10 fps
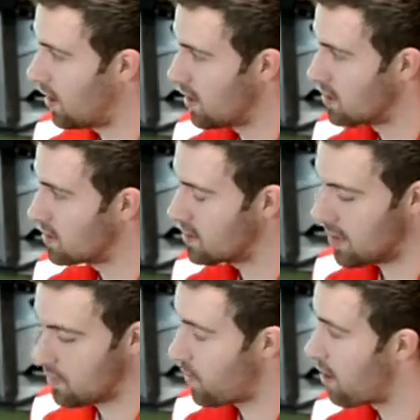
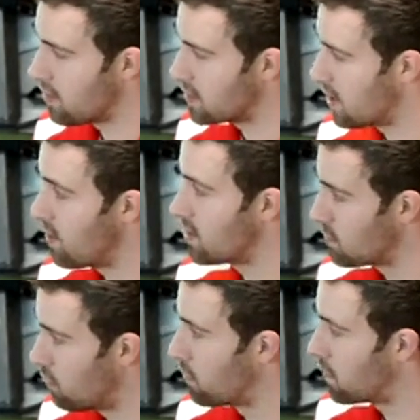and wear and
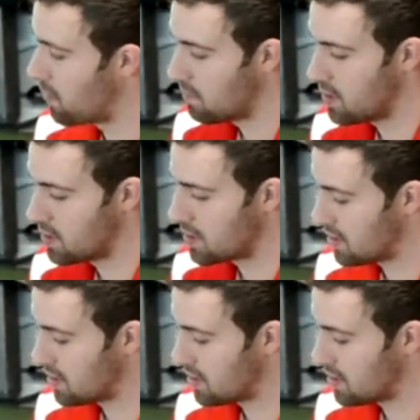tear. It's more from,